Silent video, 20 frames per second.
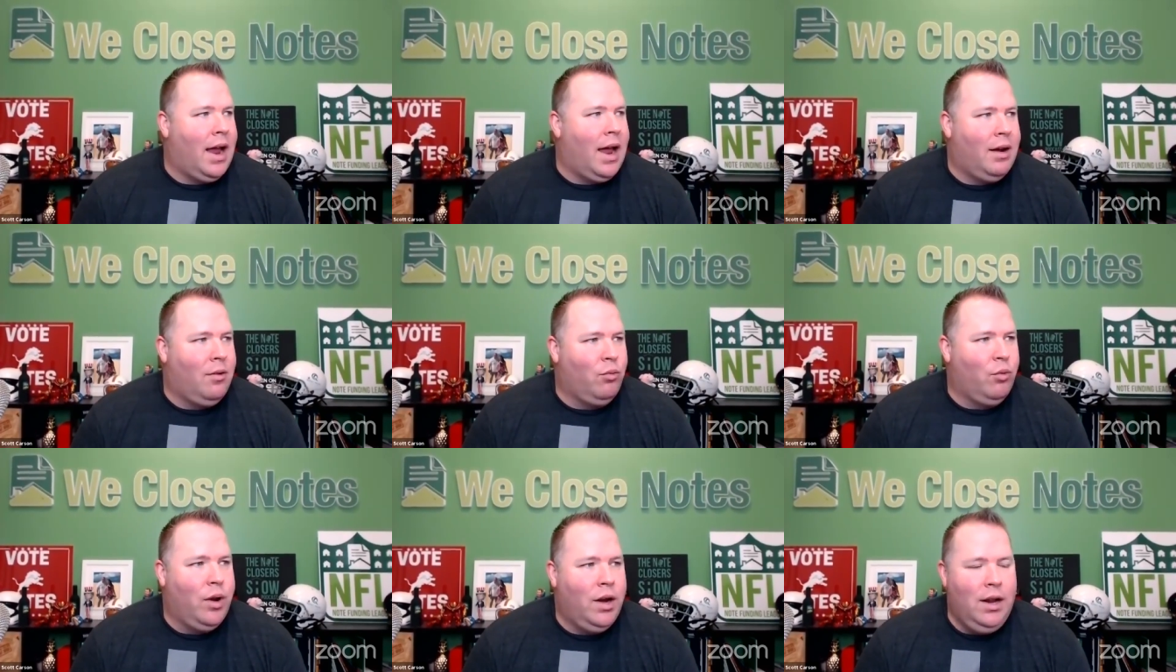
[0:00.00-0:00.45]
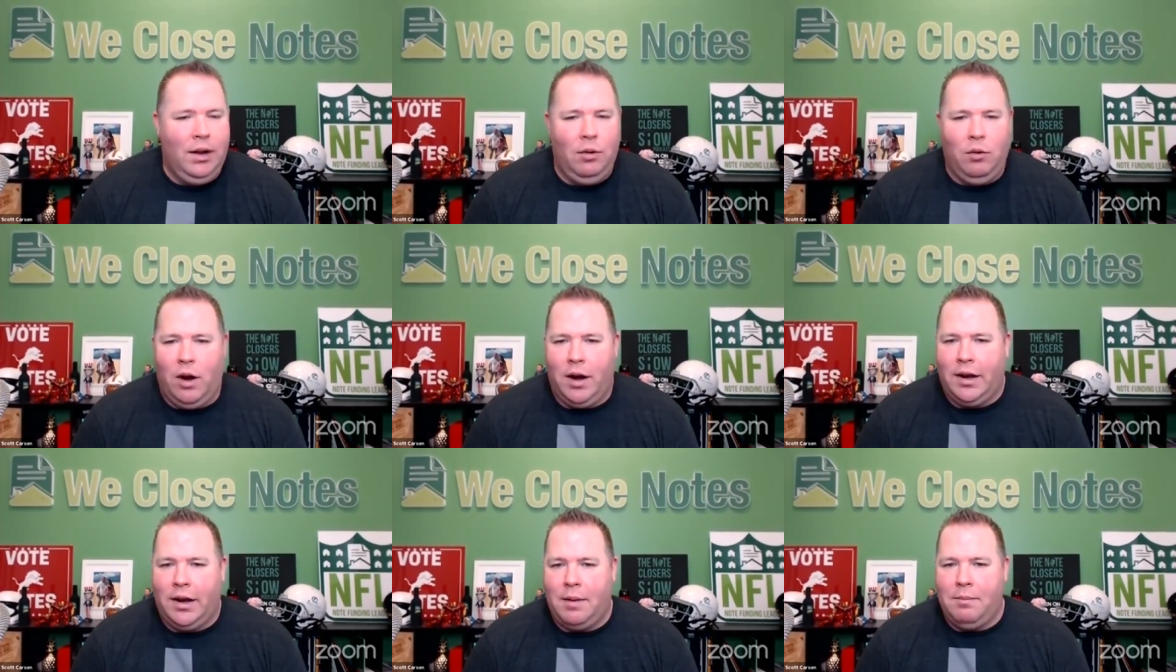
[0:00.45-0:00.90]
I'd really
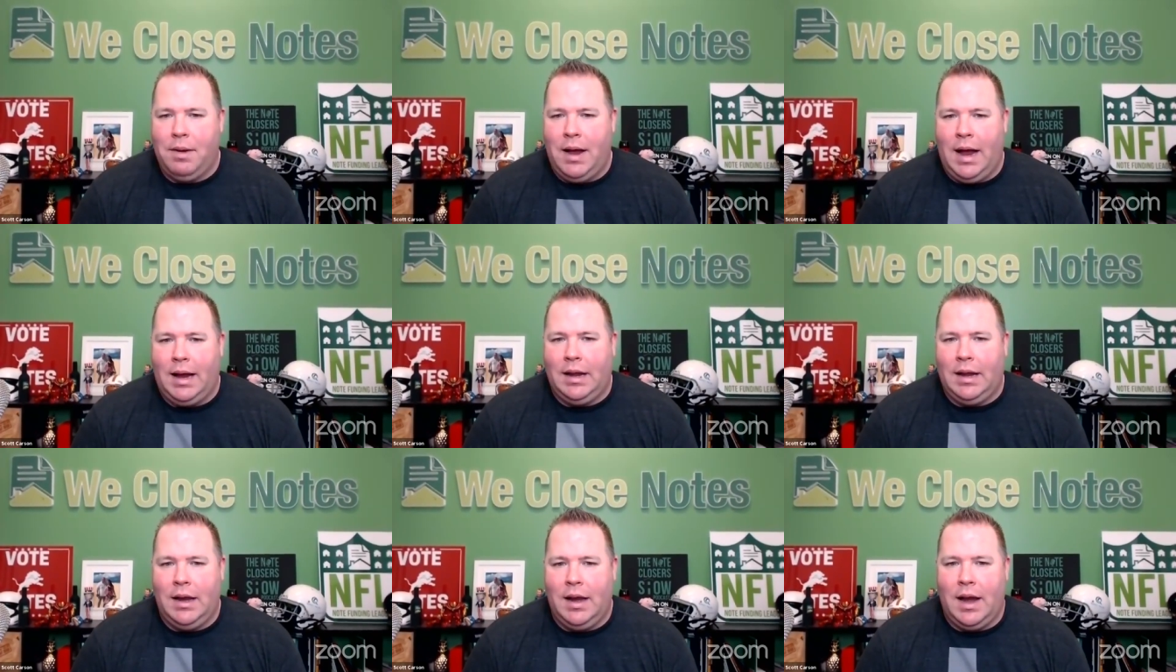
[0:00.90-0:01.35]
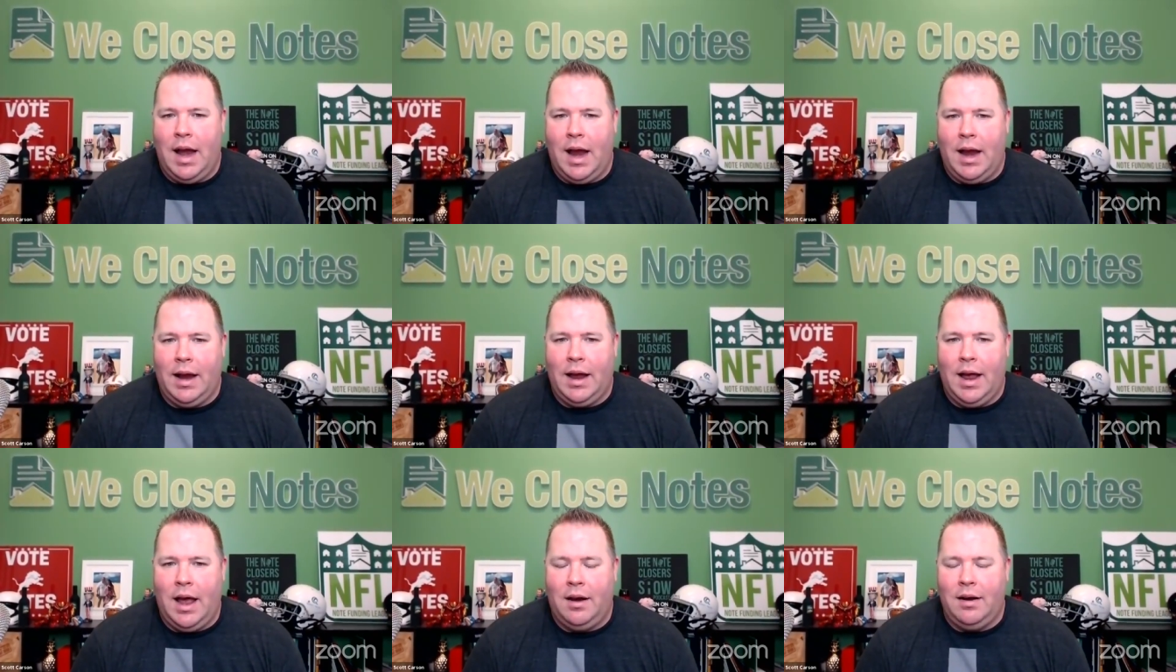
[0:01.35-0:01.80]
want to come back in and
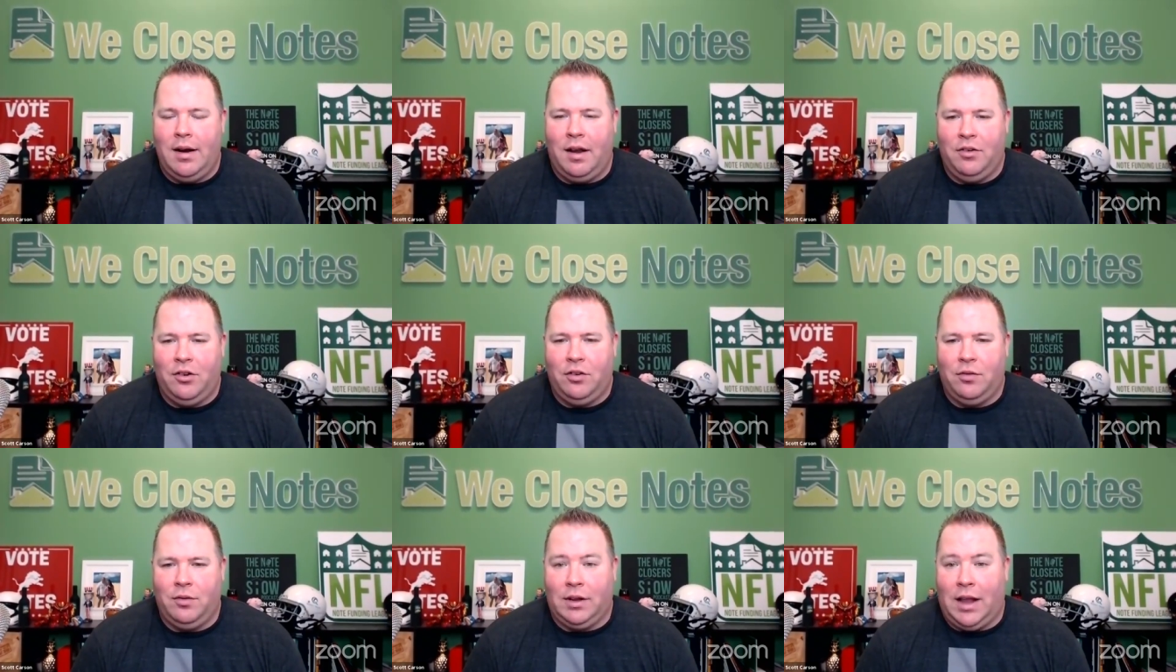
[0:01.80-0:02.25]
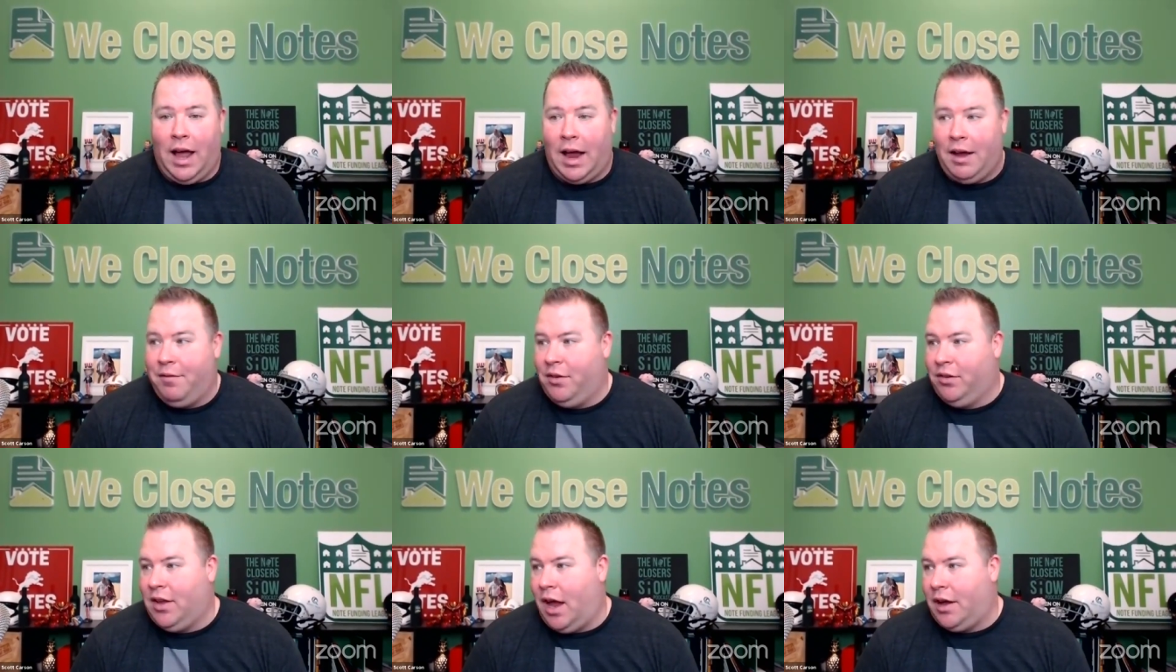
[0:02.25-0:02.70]
hang out. I just
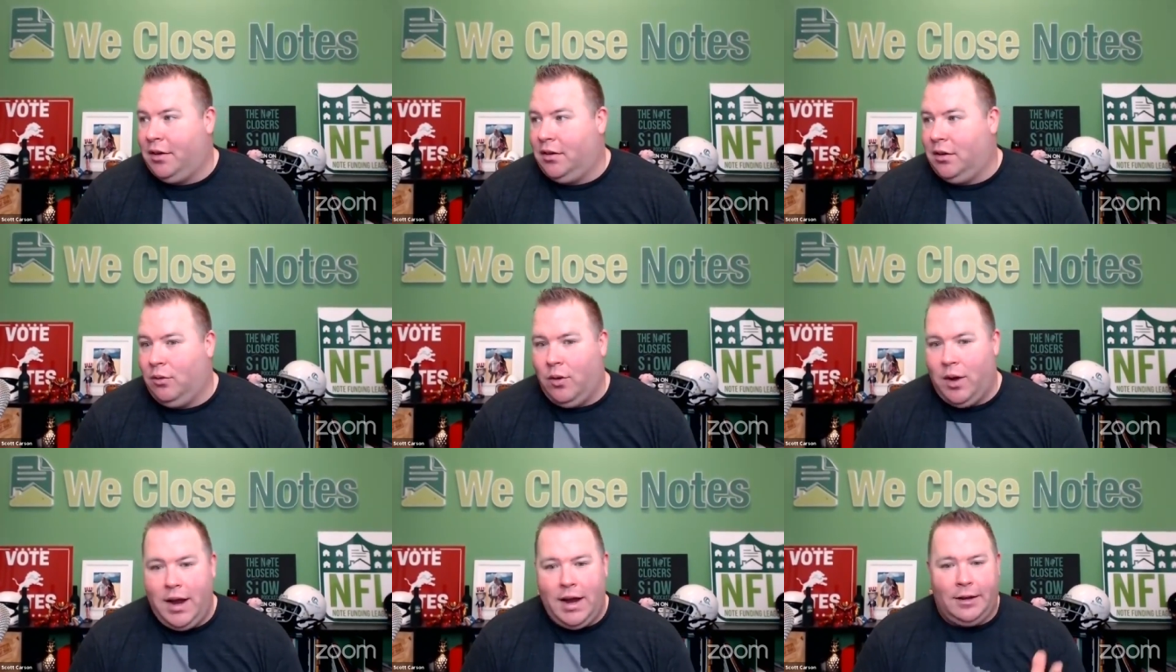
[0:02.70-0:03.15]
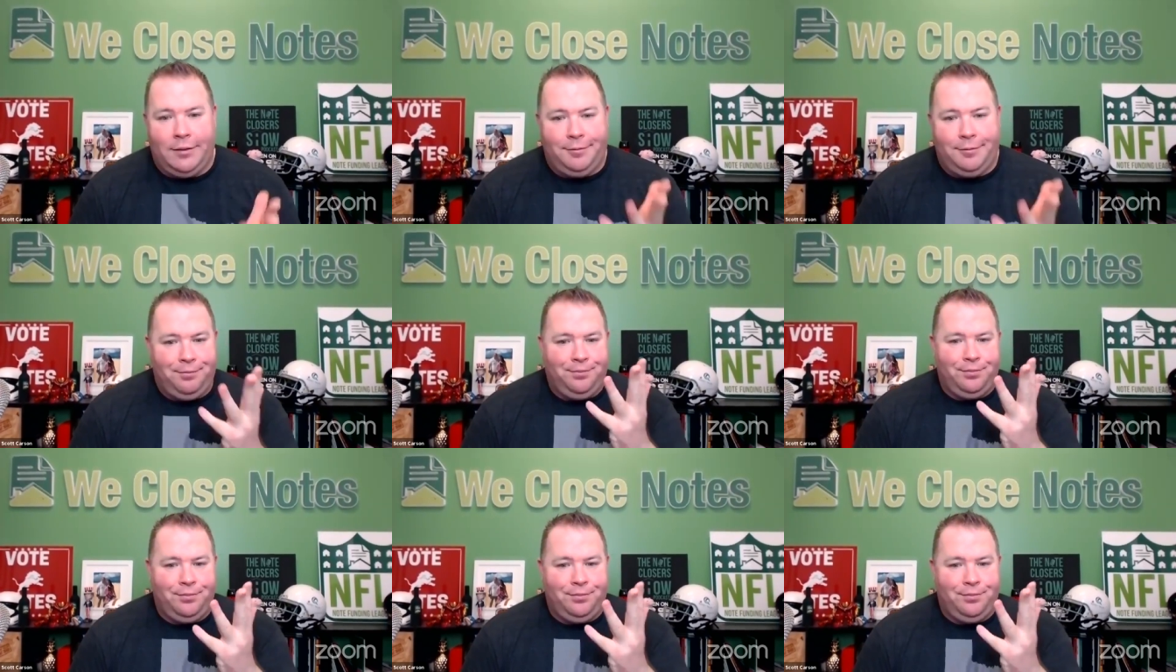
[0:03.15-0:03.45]
life has gotten in the way,